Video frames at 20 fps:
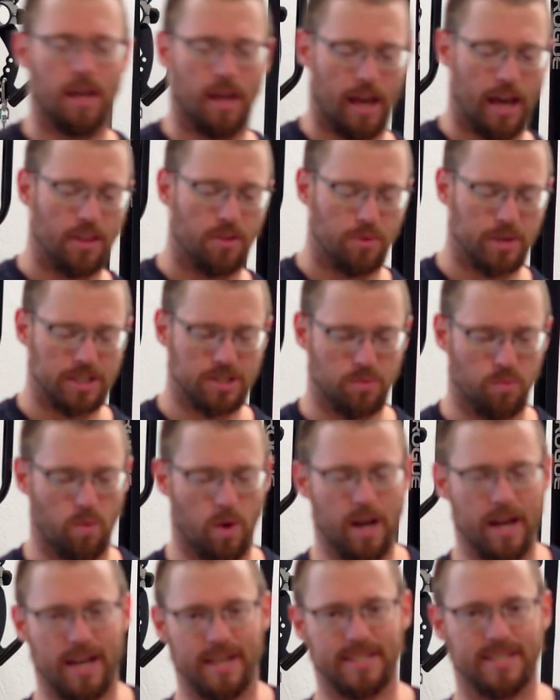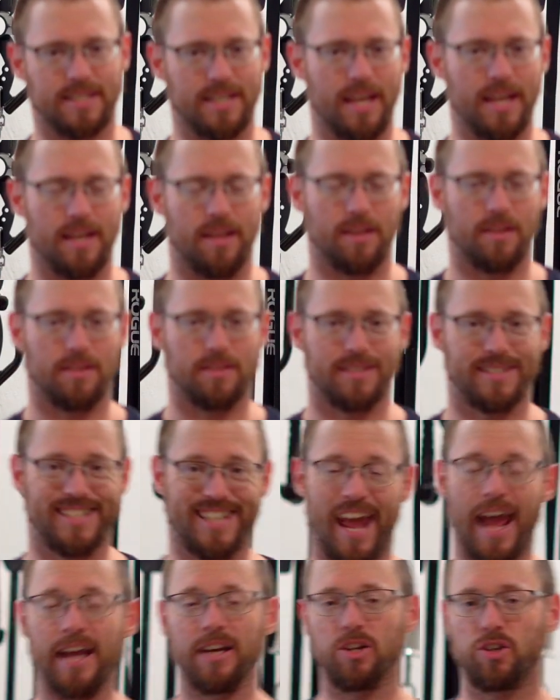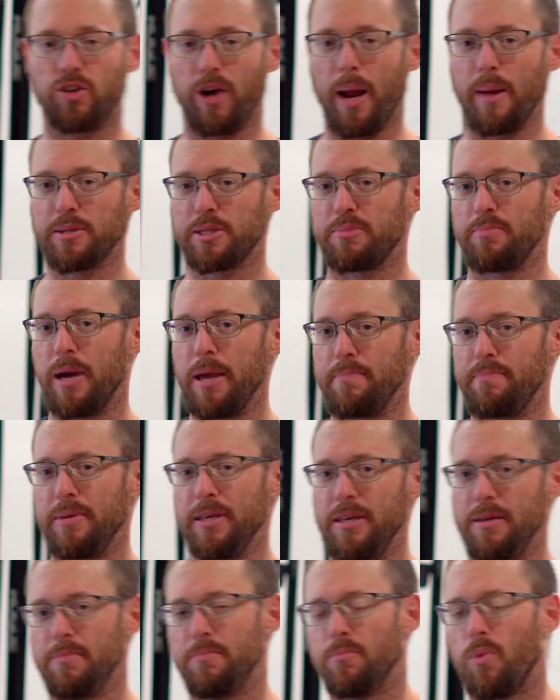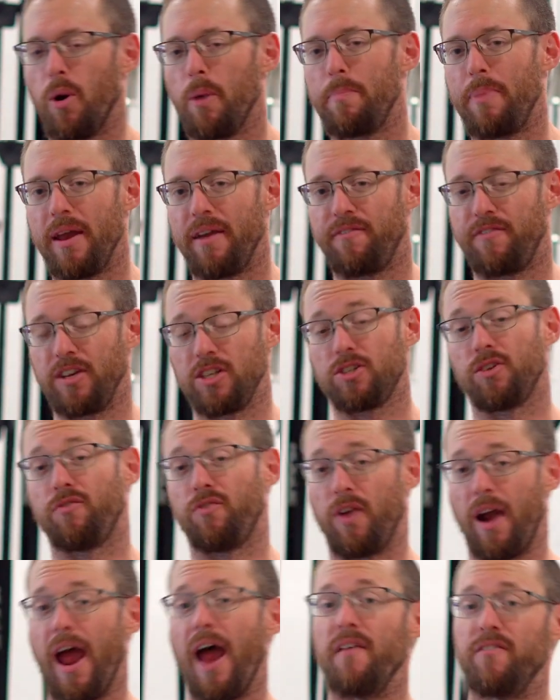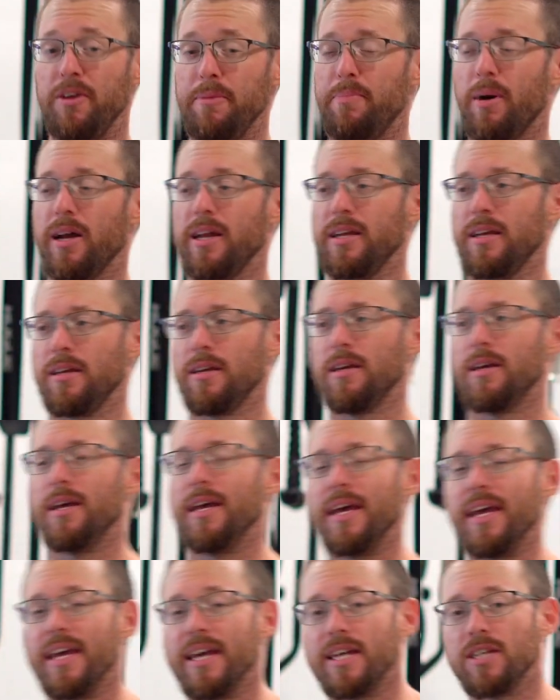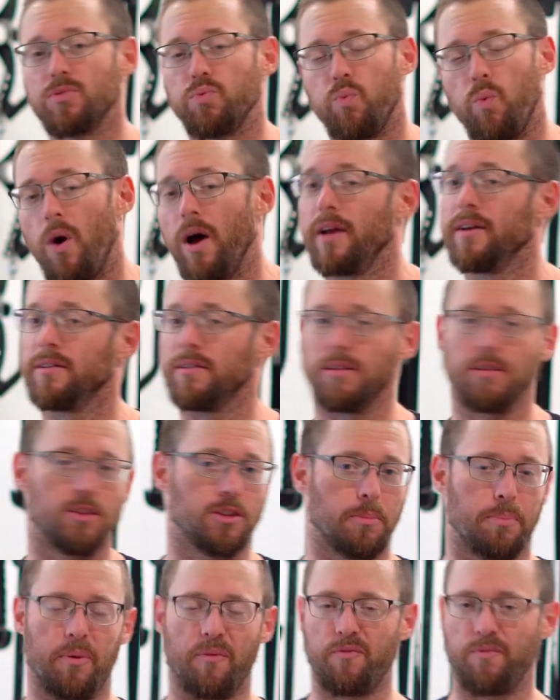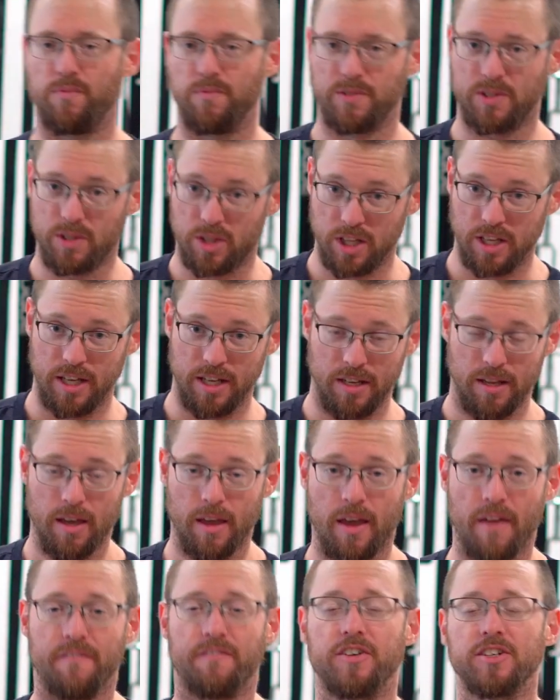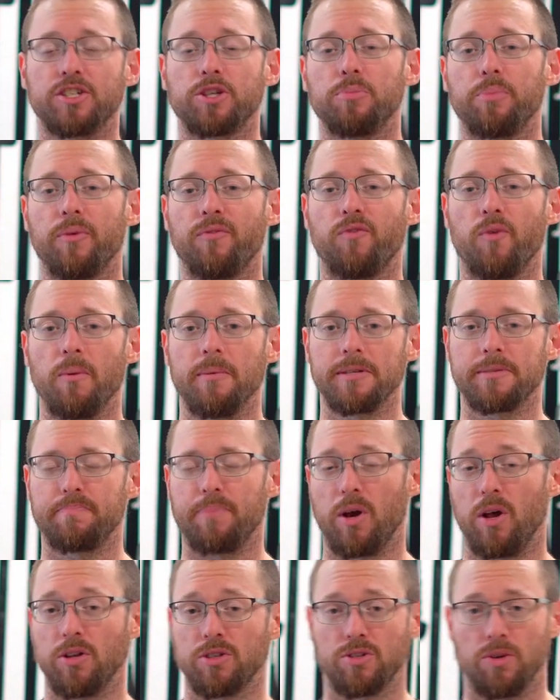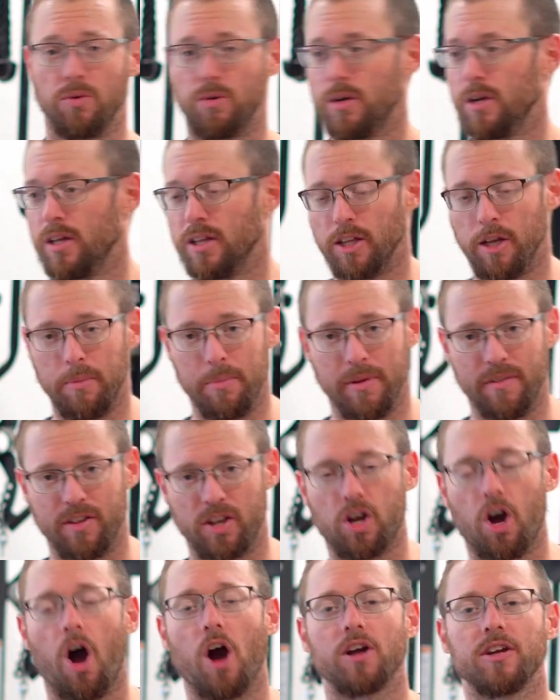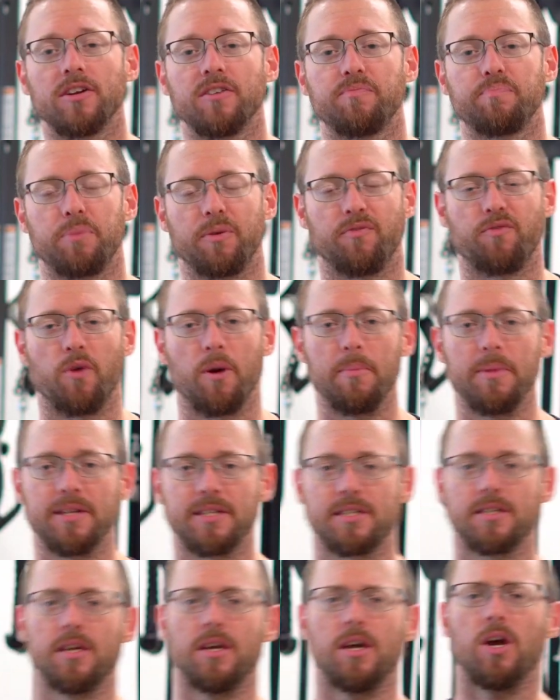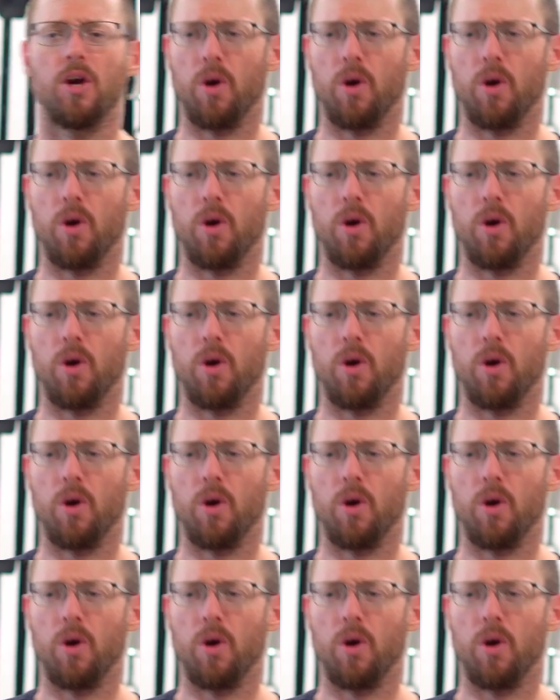And the reason why I say 10 grams might be more beneficial for everybody is, one, the physical performance, but also a little bit of the cognitive performance.